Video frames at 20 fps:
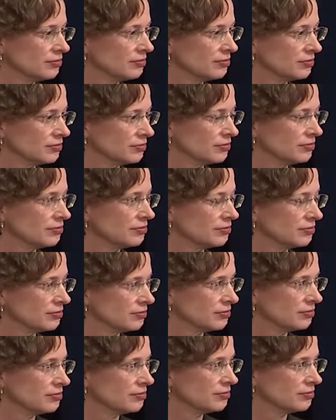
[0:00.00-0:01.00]

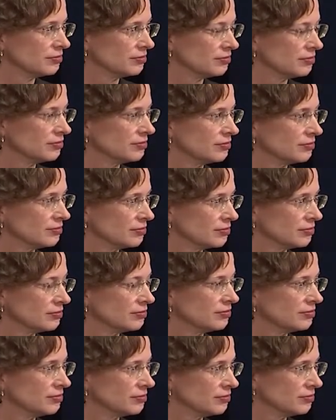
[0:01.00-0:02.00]

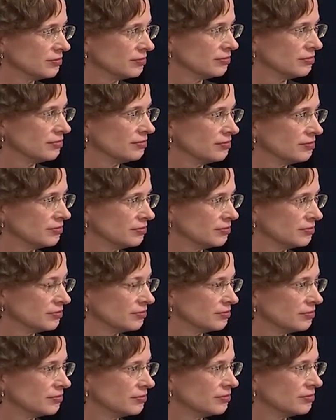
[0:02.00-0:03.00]

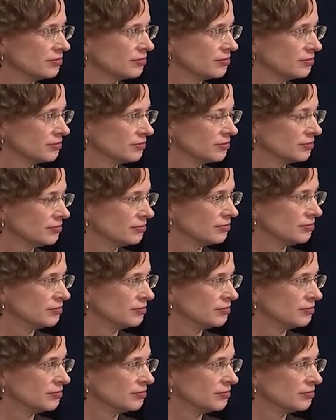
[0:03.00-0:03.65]
The person shown says nothing.